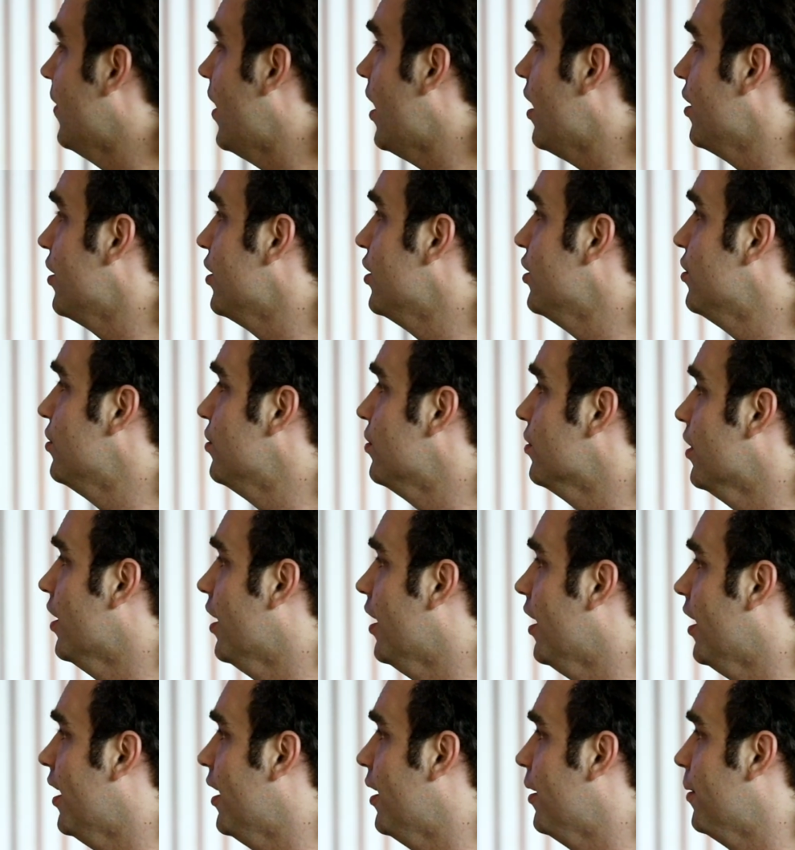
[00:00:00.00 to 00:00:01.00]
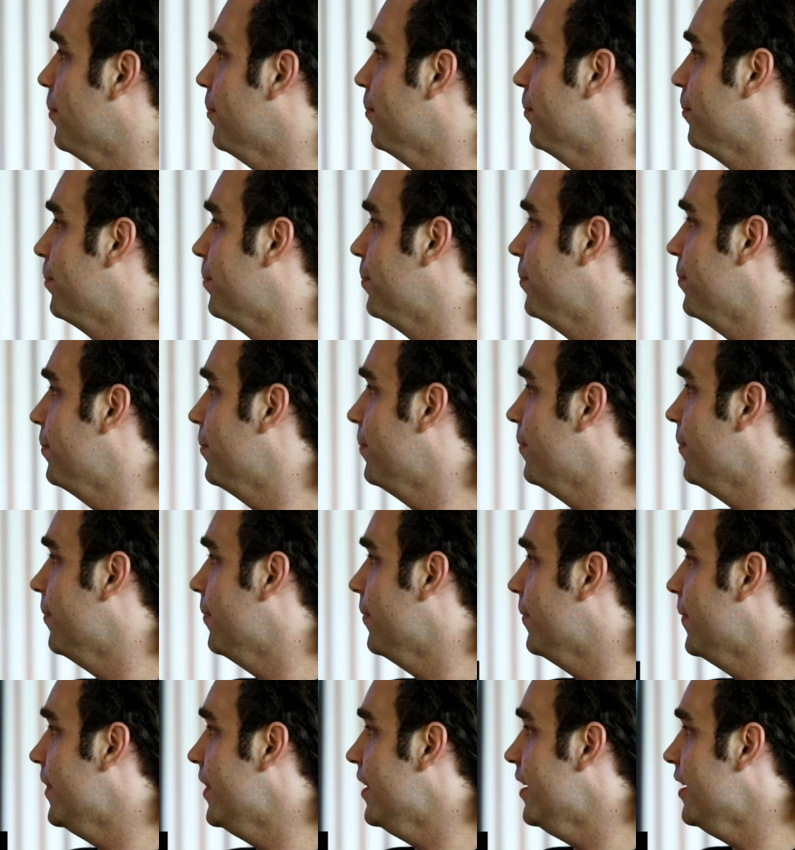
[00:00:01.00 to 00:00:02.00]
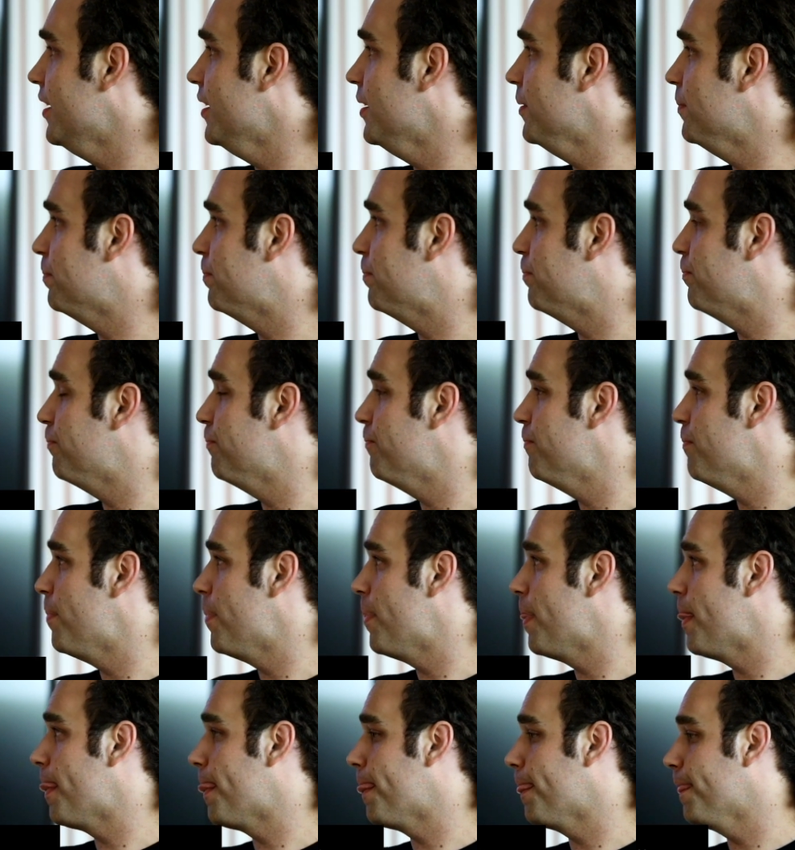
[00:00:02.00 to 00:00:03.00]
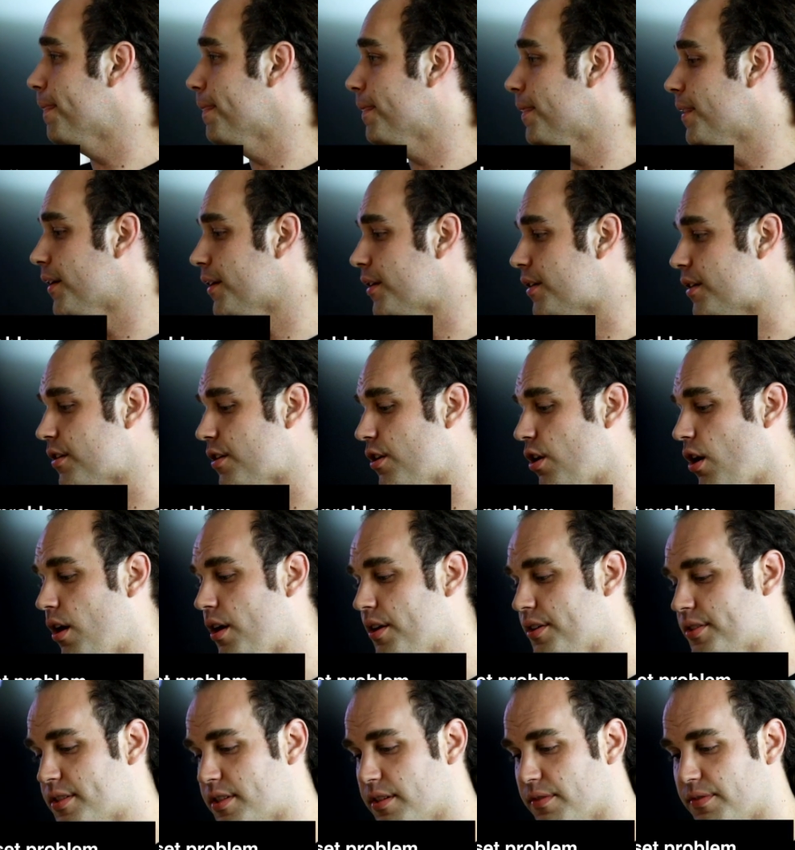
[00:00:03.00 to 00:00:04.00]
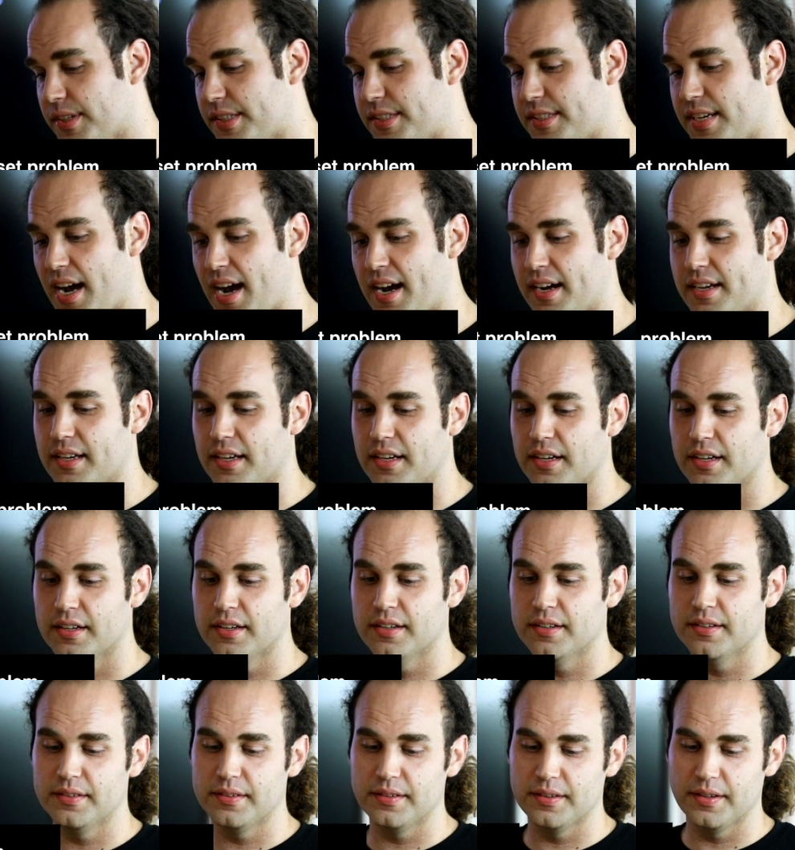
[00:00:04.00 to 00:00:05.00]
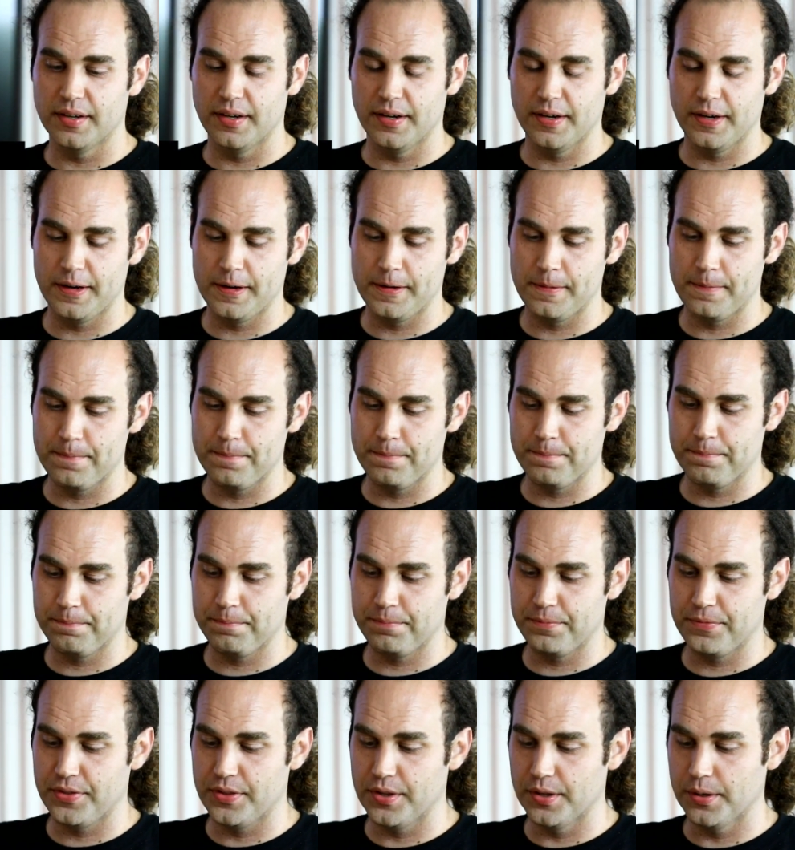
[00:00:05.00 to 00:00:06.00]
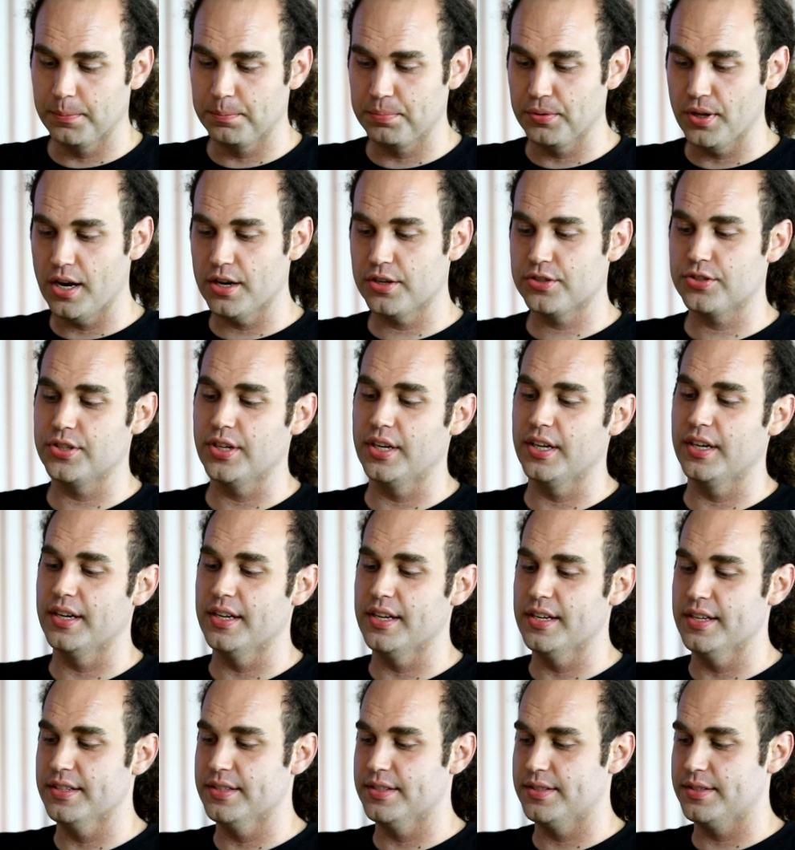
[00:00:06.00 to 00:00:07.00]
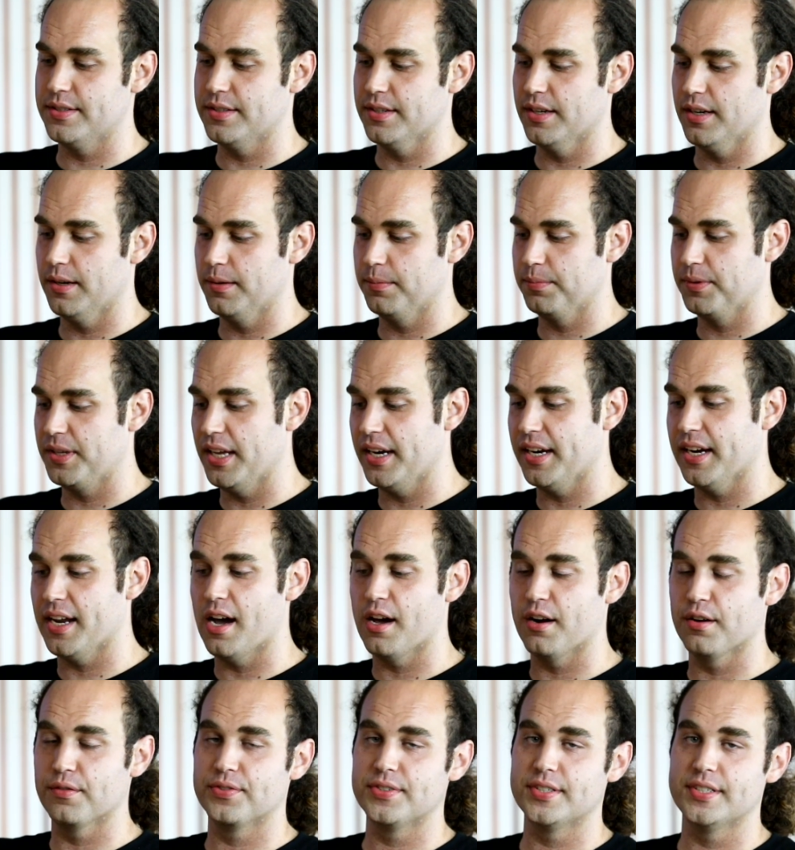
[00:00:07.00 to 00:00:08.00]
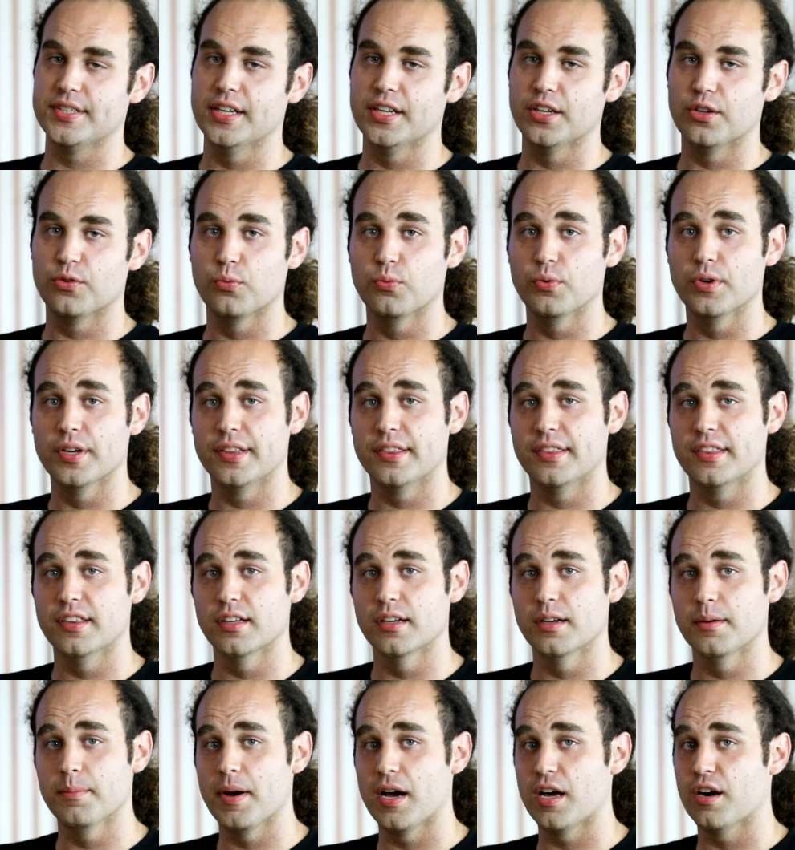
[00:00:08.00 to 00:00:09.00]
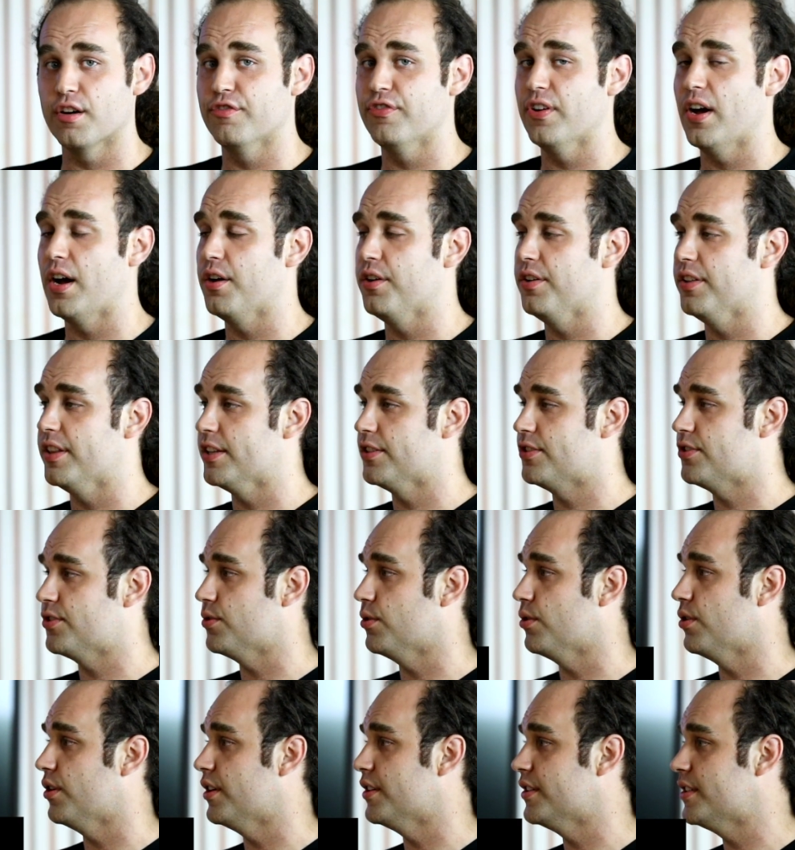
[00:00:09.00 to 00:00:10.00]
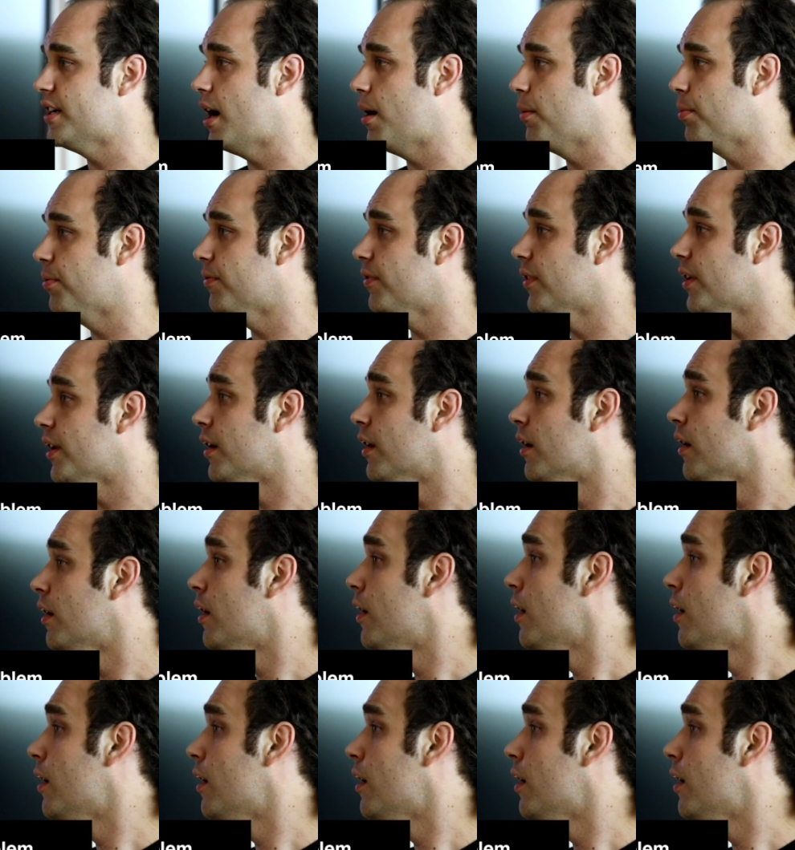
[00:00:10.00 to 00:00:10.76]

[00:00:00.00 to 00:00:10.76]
value, the cost of attacking the blockchain is getting out of sync with the amount of value that's stored on top of it.